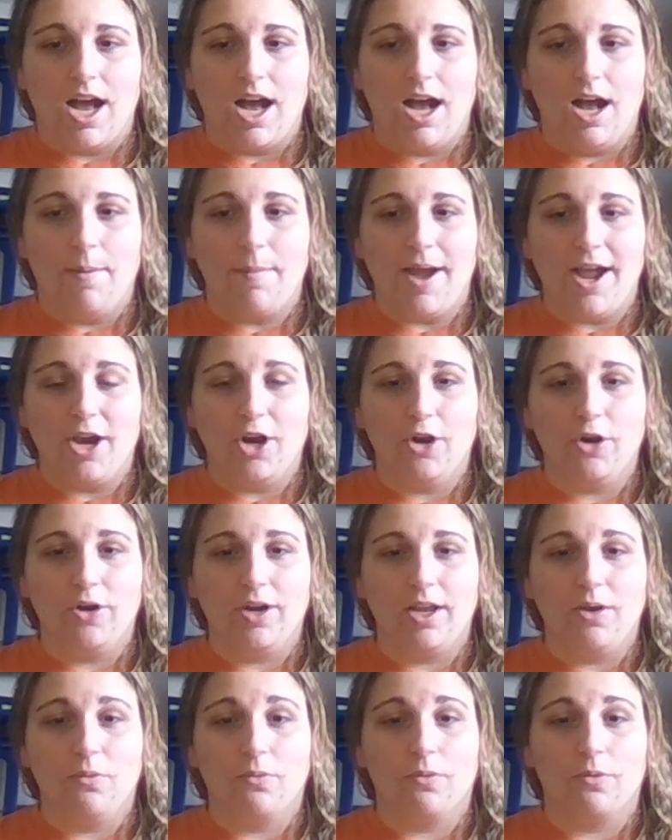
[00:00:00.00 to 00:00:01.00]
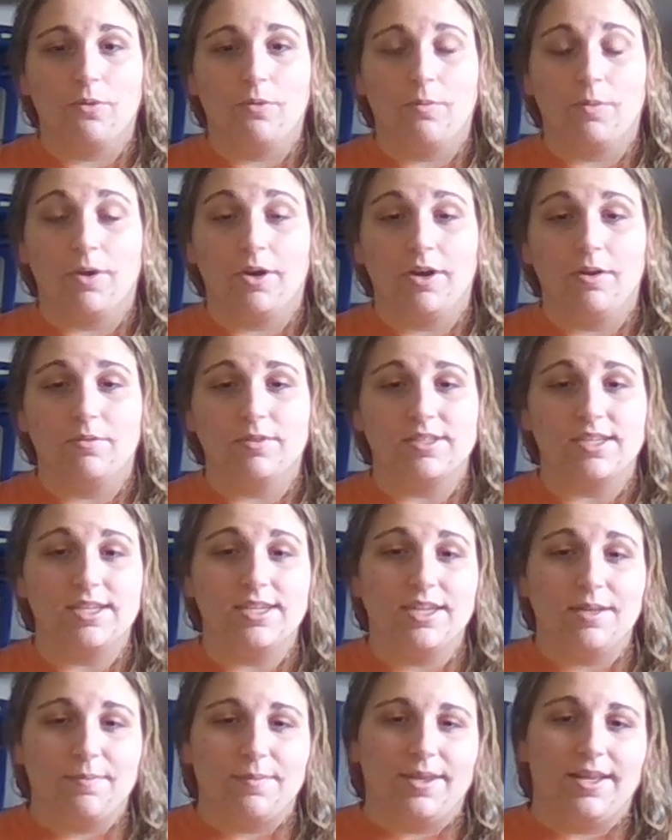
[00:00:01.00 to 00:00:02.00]
I heard a rumor, it
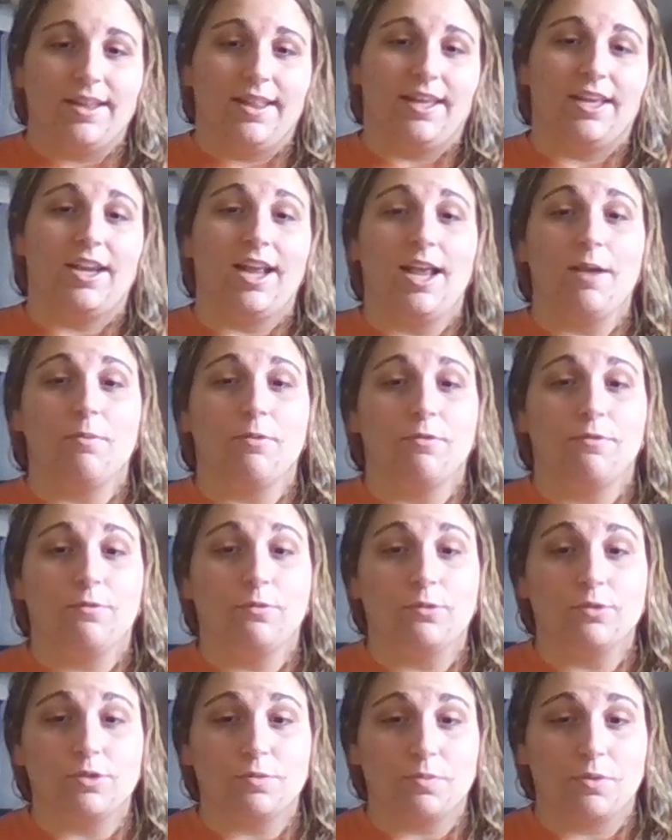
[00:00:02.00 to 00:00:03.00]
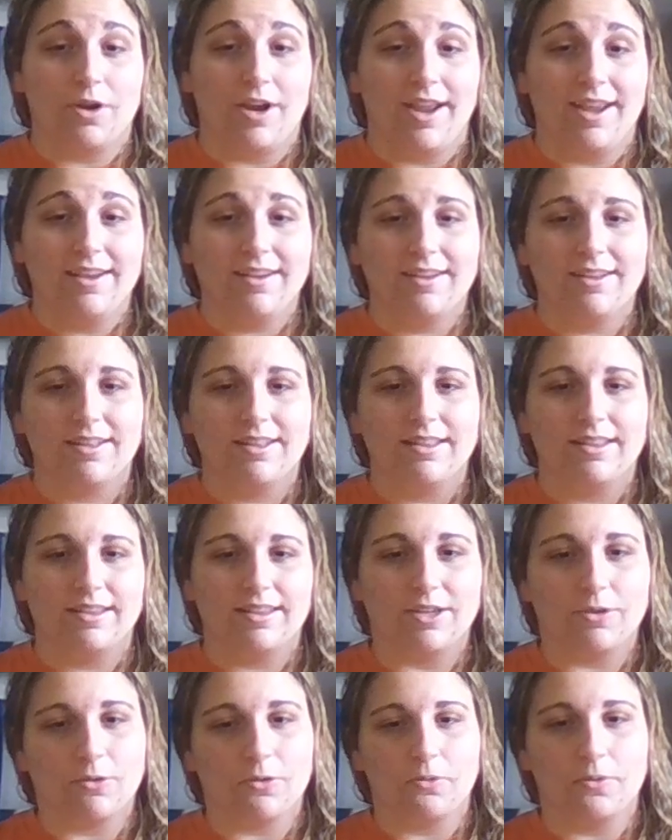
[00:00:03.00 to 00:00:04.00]
ended up being like an April Fool's prank,
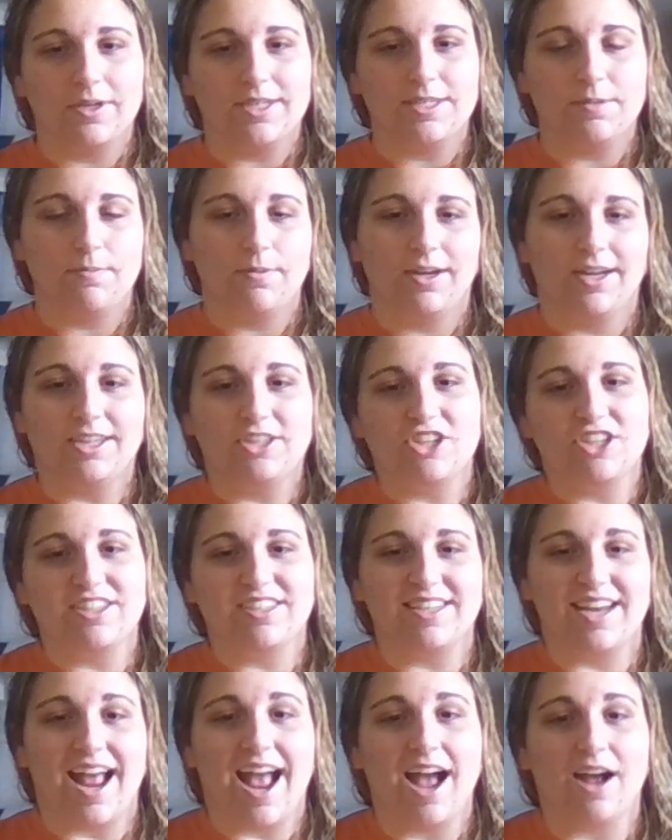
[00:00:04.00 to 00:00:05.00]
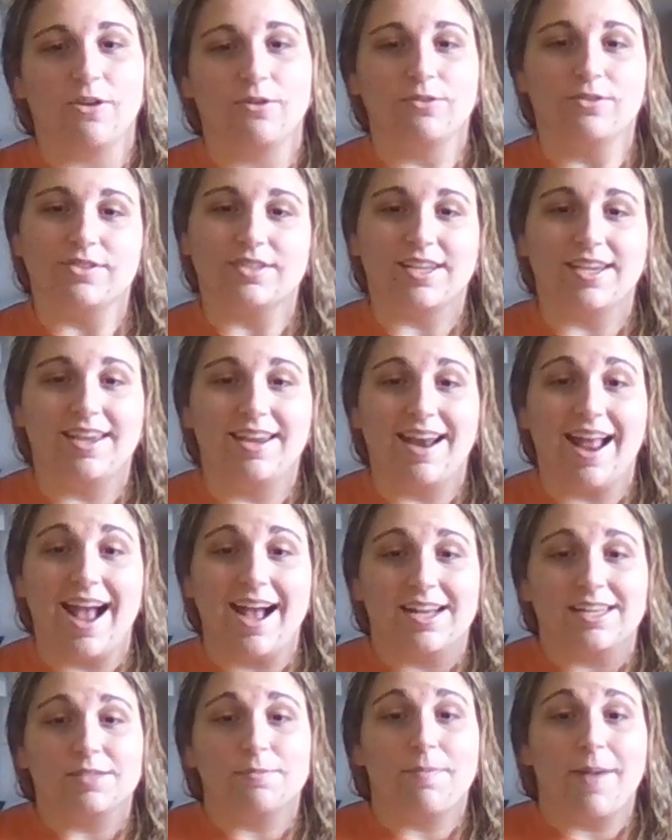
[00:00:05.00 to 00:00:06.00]
that they were going to bring Jensen Ackles in
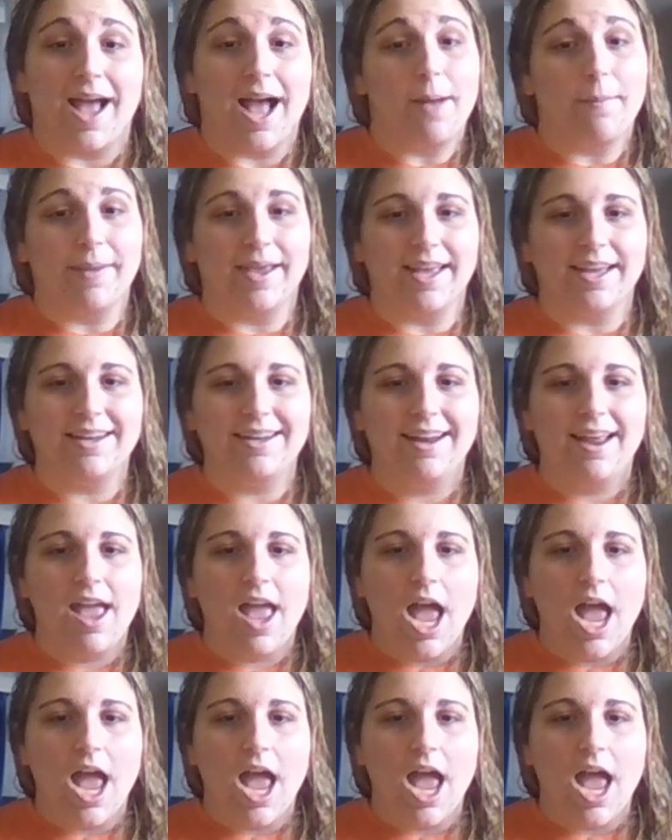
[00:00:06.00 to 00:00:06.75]
as Batman.